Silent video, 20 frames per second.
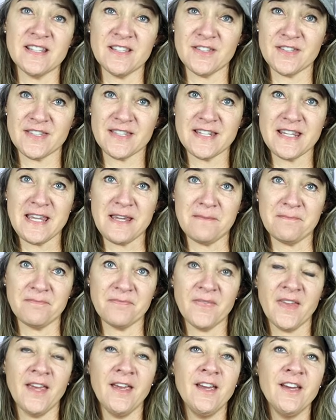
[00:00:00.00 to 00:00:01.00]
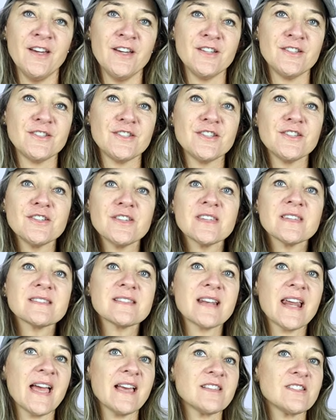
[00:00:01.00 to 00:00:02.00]
into steam. To do
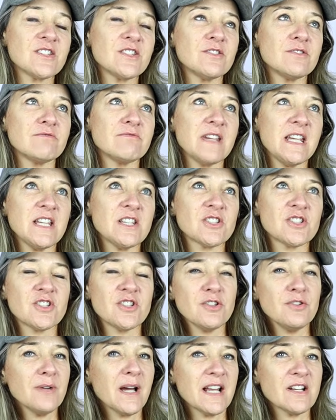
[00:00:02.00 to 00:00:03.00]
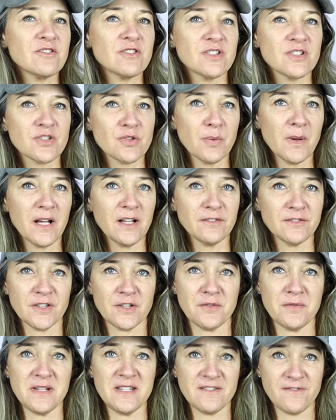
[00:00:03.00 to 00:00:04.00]
this, it has to reach 212
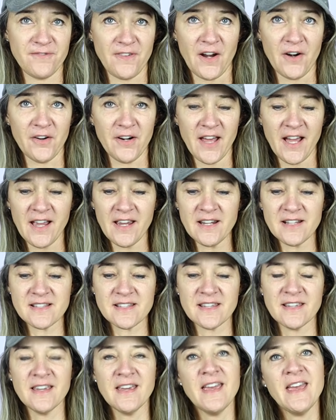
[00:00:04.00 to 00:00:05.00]
degrees Fahrenheit,